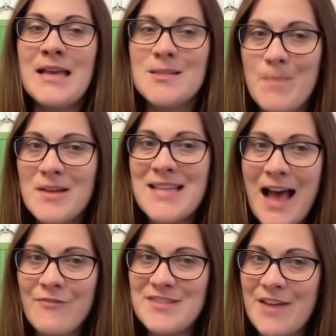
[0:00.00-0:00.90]
Spurs
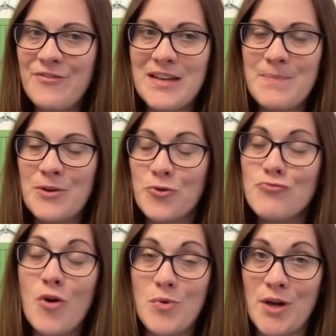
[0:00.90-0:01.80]
have definitely been on a
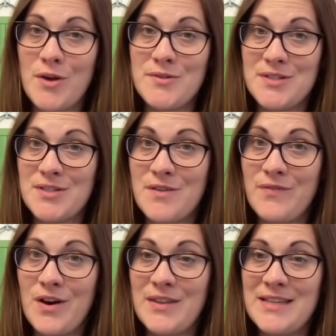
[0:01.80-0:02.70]
roller coaster so
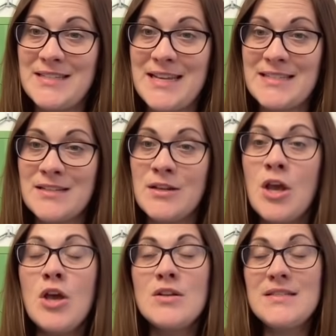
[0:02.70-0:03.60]
far this season.
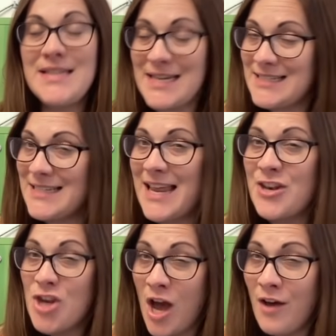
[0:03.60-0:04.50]
Decent
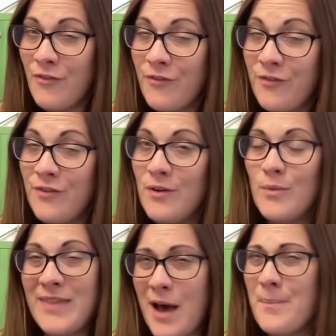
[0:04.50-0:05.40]
enough
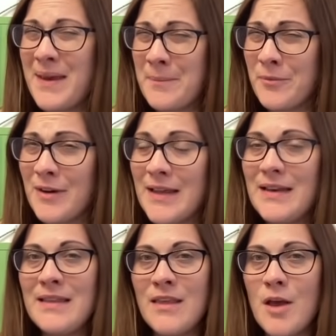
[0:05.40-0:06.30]
without being brilliant
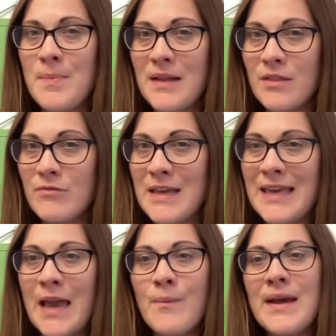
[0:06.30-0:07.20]
in the opening 3
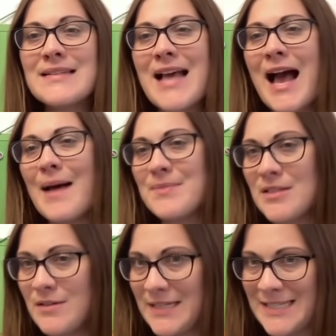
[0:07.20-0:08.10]
game weeks,
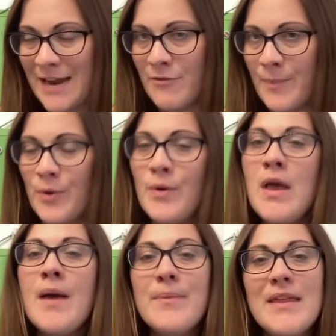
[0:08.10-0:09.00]
absolutely terrible.
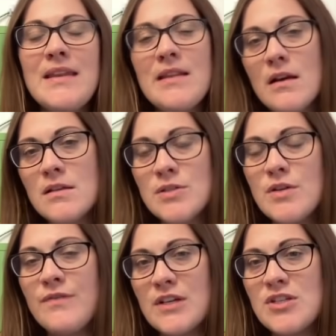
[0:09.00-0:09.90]
But then in the last
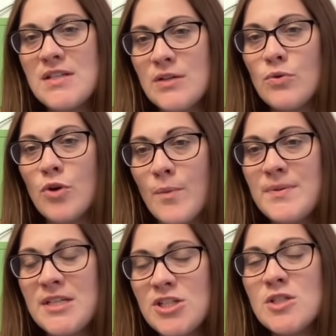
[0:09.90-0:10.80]
2 fixtures in all
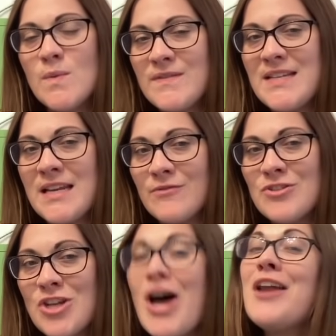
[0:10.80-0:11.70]
competitions, we've seen a
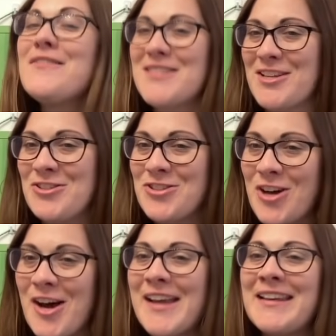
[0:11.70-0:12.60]
return of
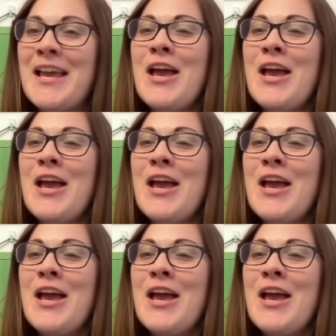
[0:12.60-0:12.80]
sunshine.